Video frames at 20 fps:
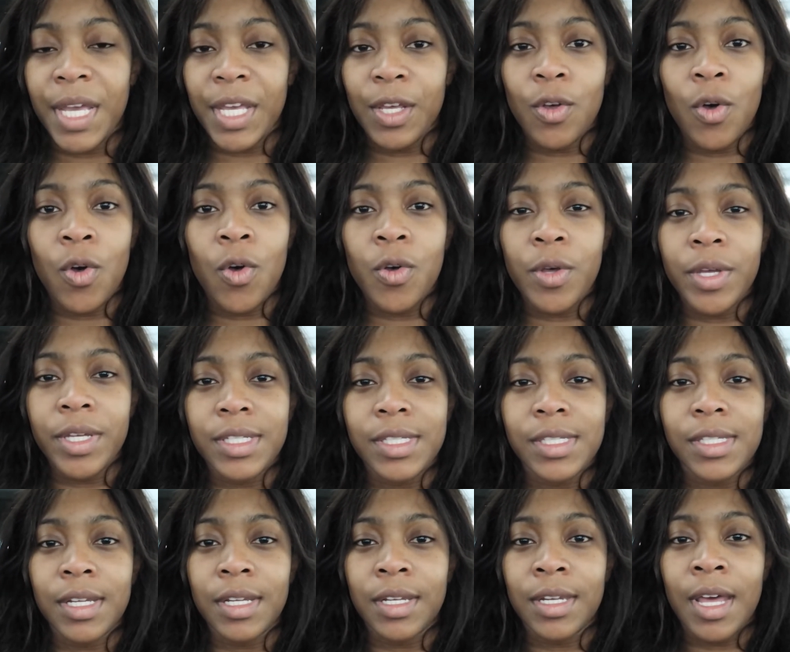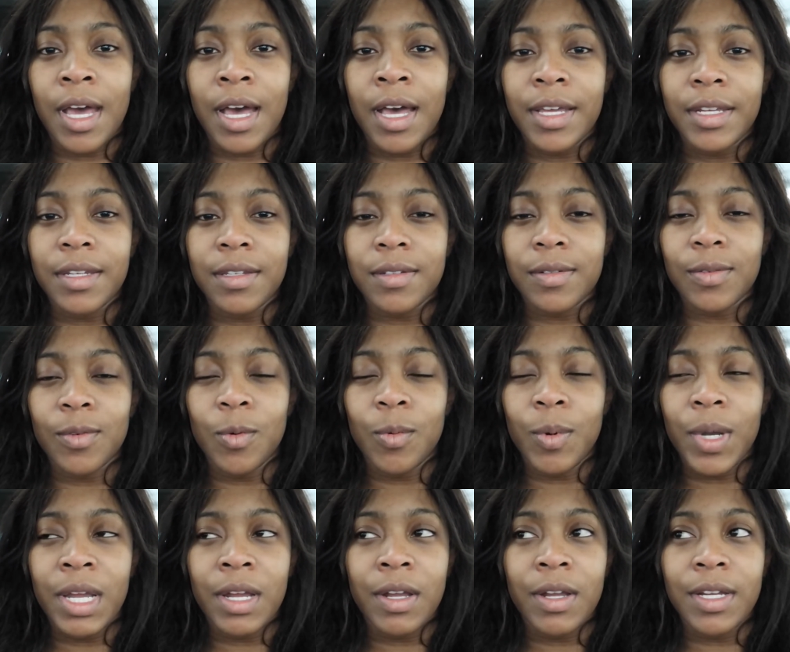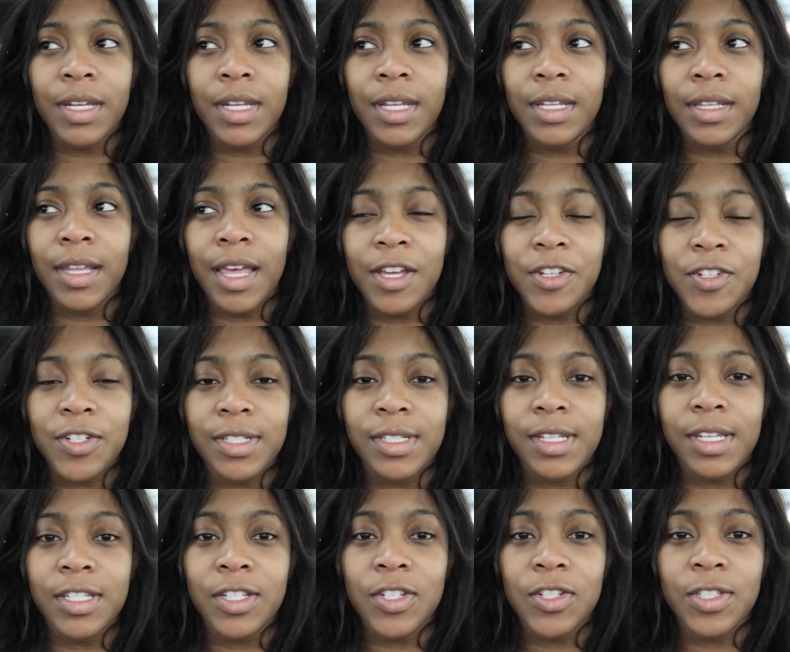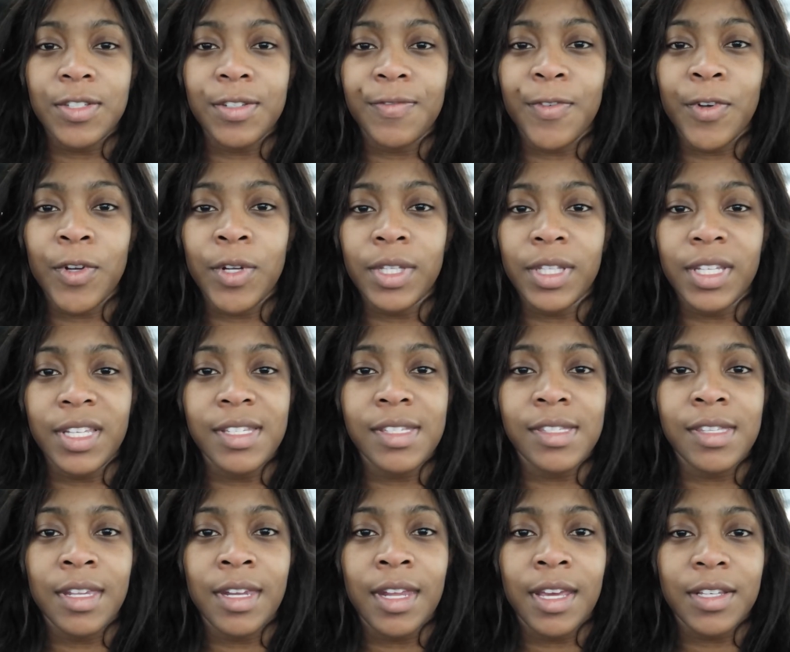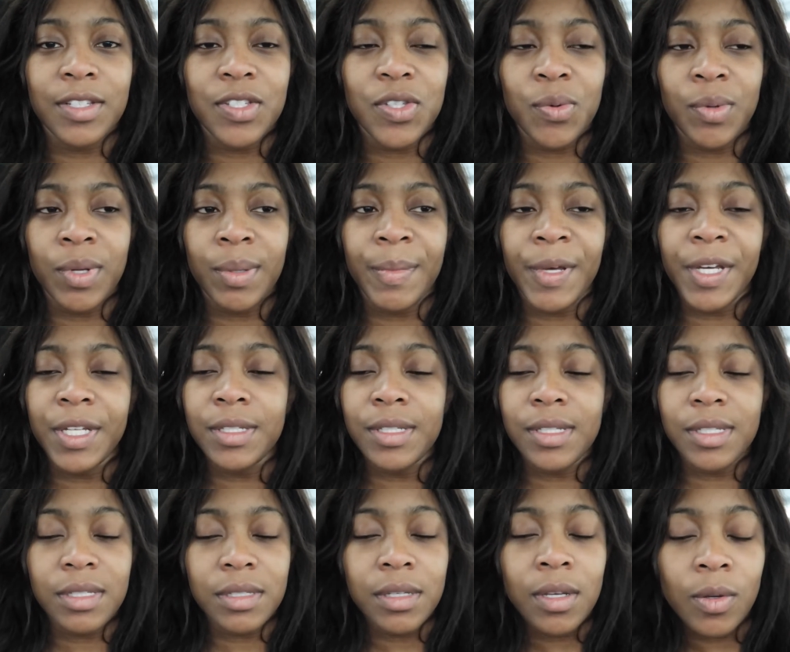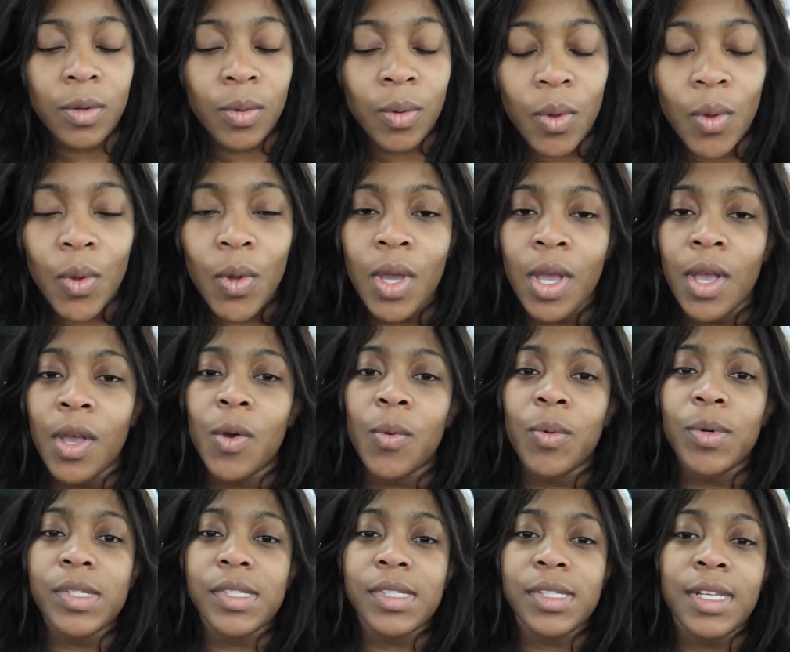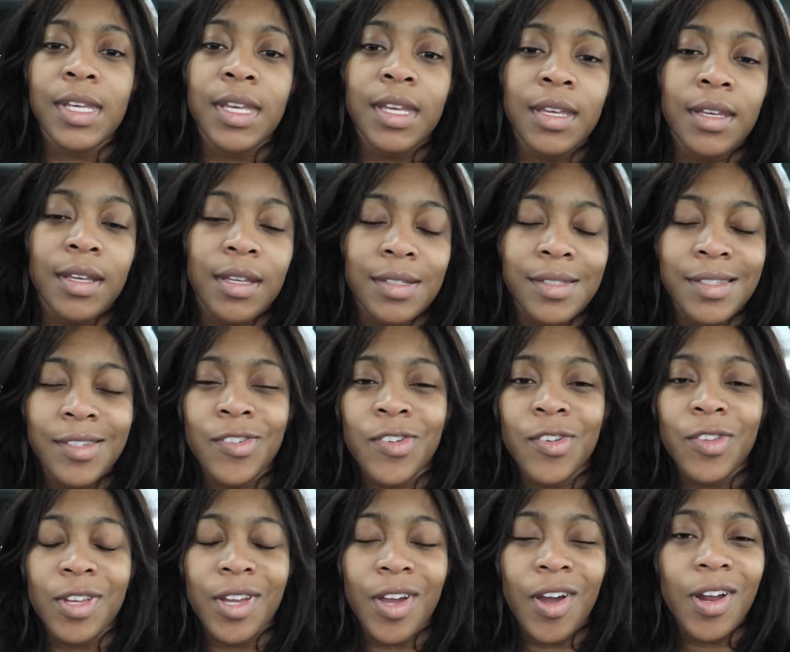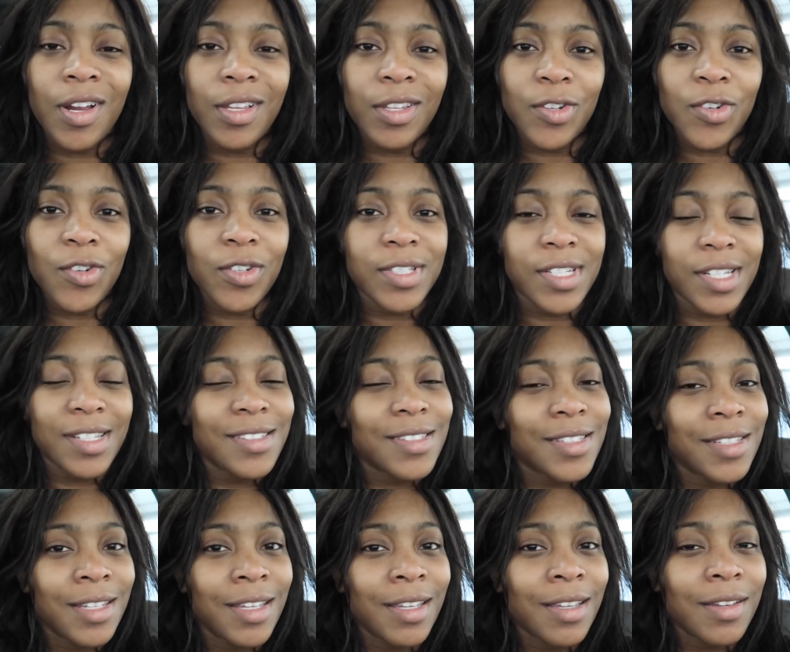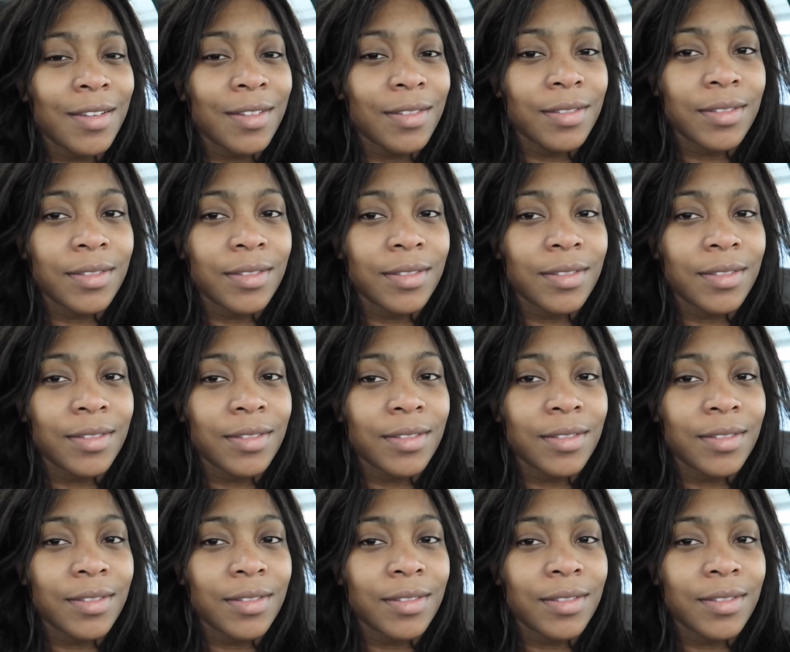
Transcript: My goal is to not wear any lash extensions for at least the next three months. So we'll see, cause you know, they are a little addicting.